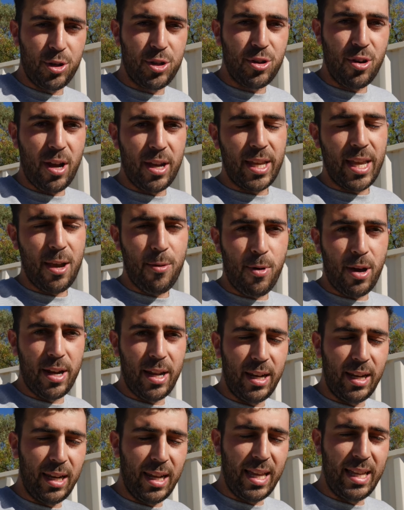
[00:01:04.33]
to try and get one
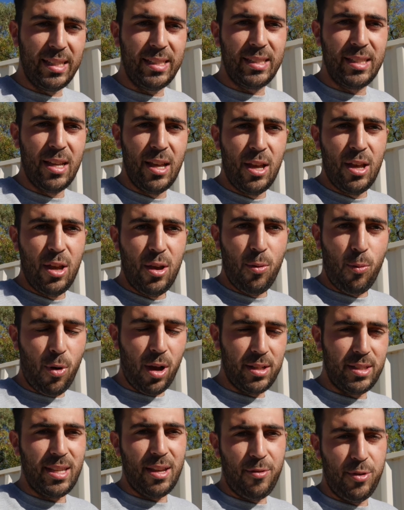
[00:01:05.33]
at least
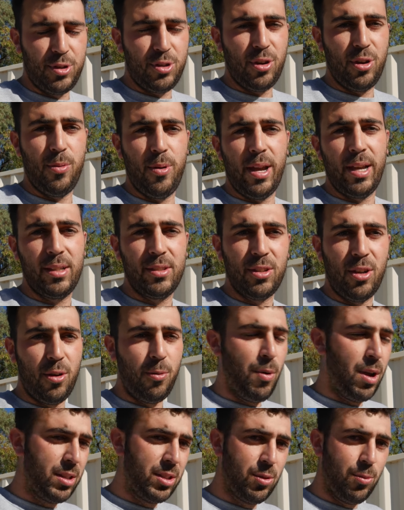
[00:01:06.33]
once every two weeks. So
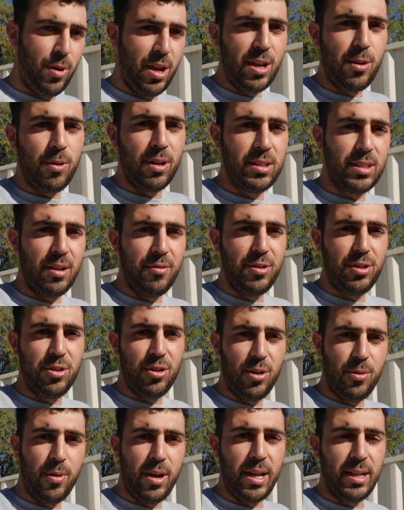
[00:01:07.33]
once a week, once every
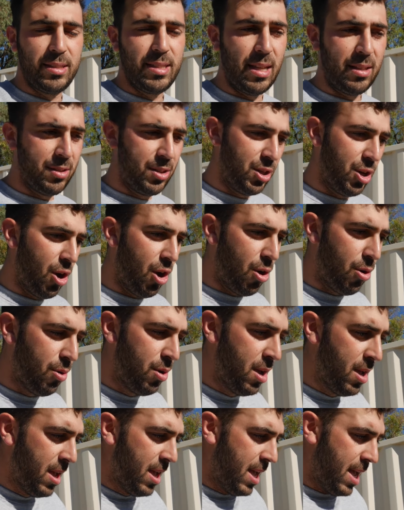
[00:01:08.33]
two weeks, that's the goal.
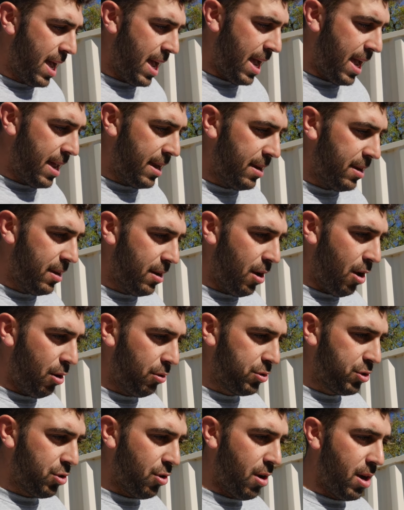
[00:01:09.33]
And I'll
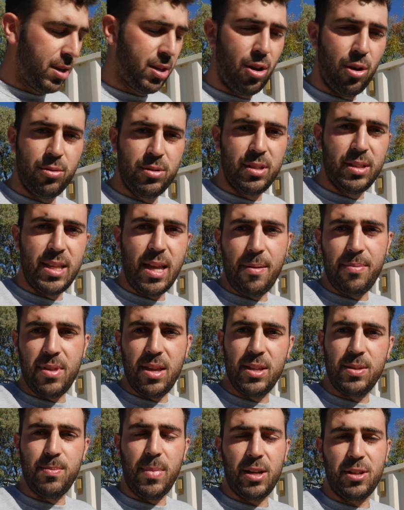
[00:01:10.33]
try and go into depth
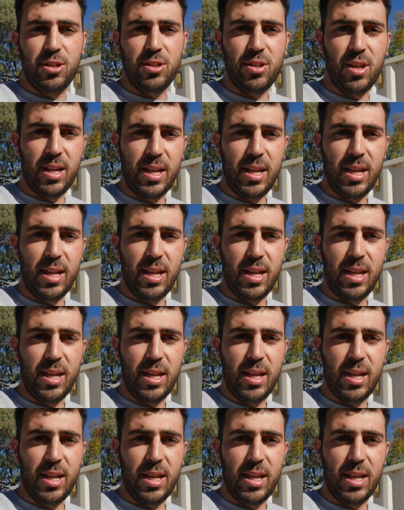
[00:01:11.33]
as much as I